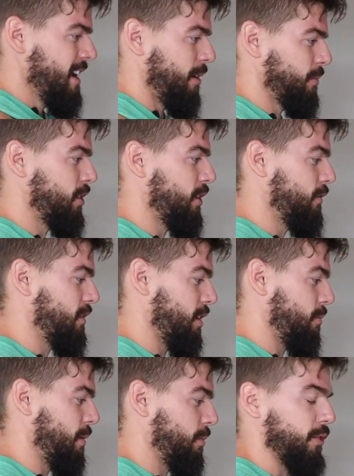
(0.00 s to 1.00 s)
I'm sure you've seen
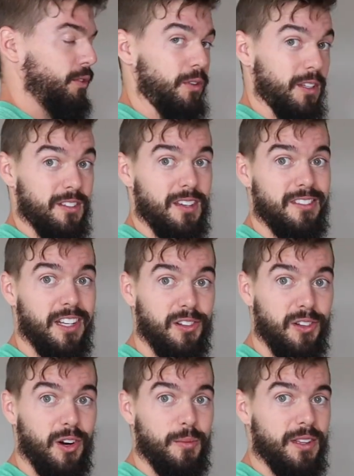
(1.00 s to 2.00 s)
people do this single
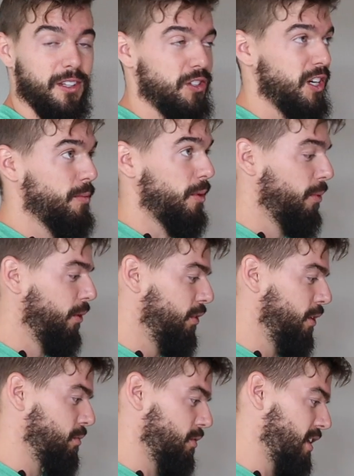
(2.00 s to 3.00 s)
arm at the gym or both
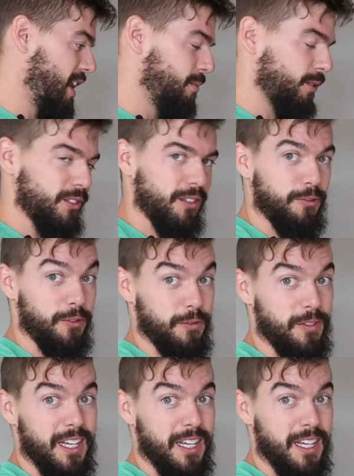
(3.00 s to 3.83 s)
arms with cables if